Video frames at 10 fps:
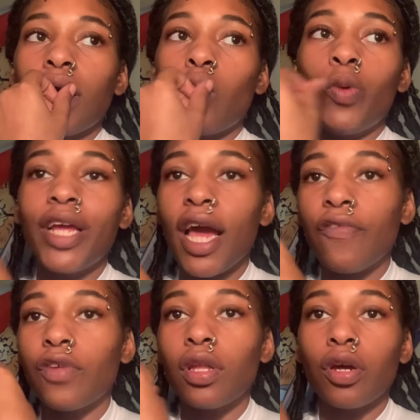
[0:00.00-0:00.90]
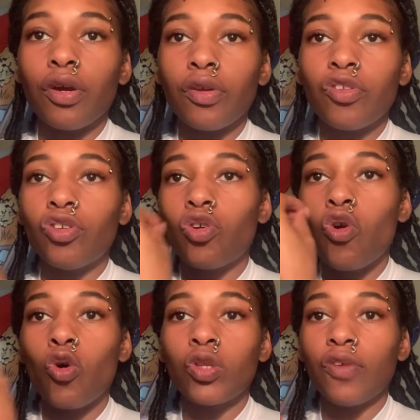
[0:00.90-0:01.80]
We have to learn to
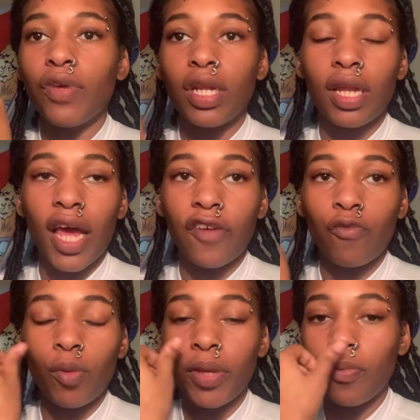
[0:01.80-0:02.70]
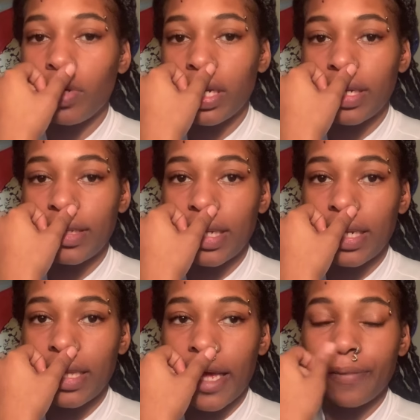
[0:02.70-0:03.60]
cultivate a life. What people need to
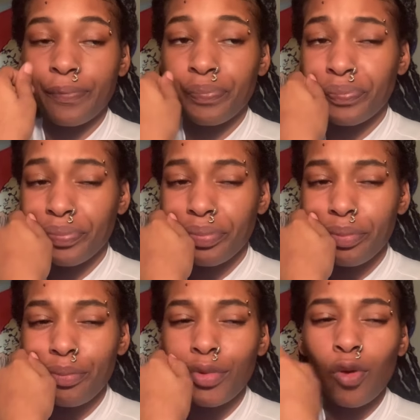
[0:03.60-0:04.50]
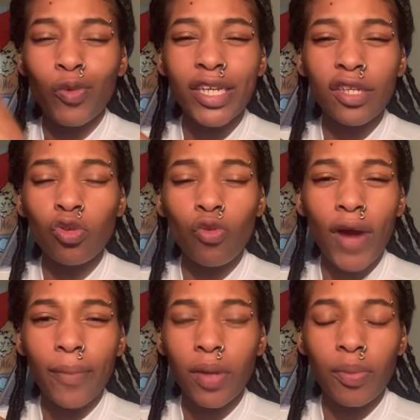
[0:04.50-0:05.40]
understand that we get too
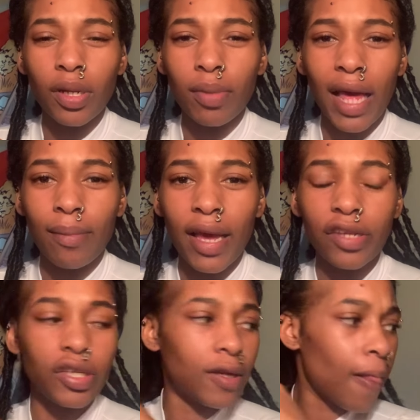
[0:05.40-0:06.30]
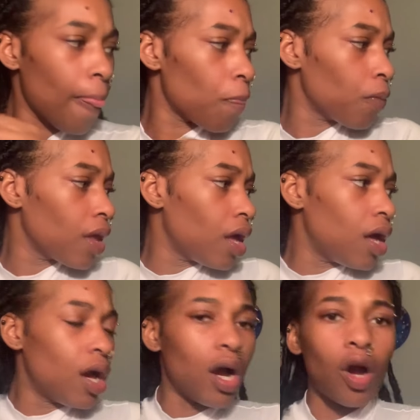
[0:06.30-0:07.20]
wrapped up in the black magic.
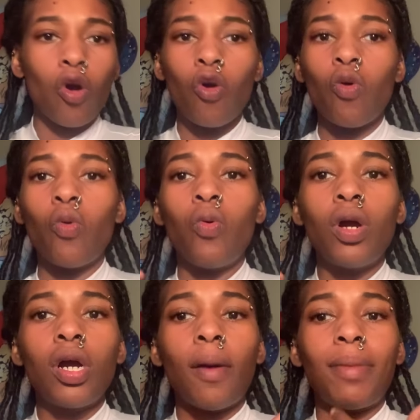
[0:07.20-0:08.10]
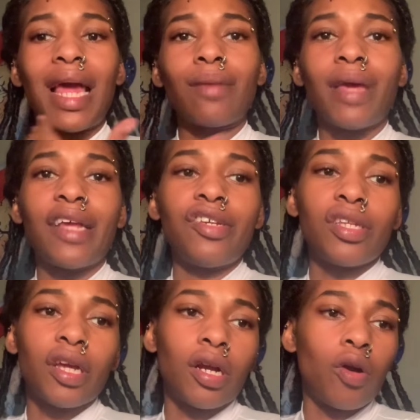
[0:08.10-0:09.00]
Oh, black magic,
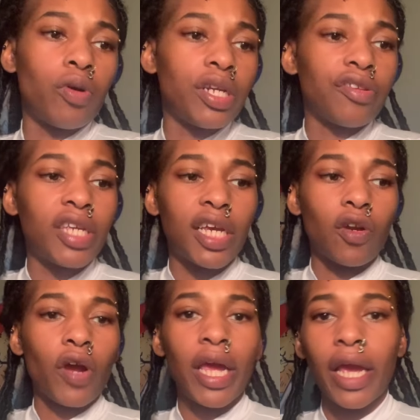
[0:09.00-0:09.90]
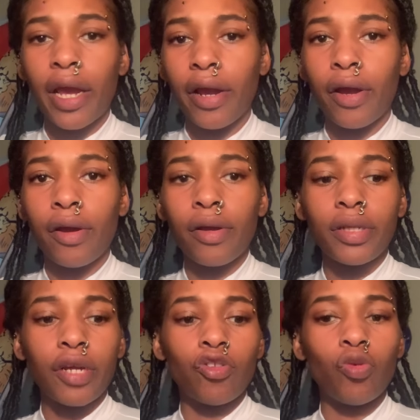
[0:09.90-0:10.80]
they're going, they're taking our hair,
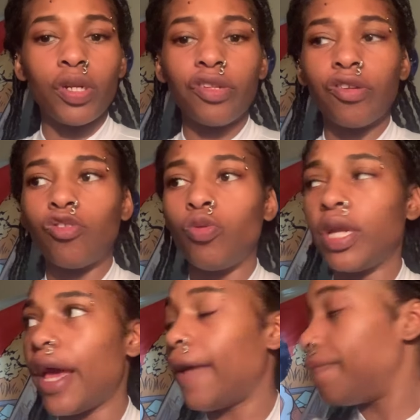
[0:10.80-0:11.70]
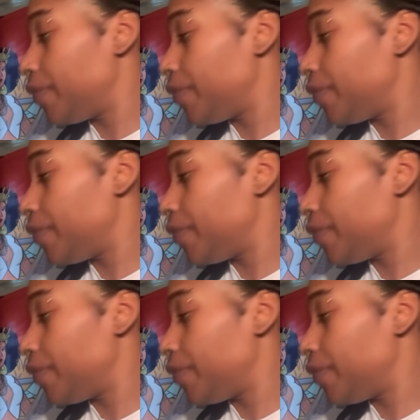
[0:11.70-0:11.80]
they're doing this, they're doing that.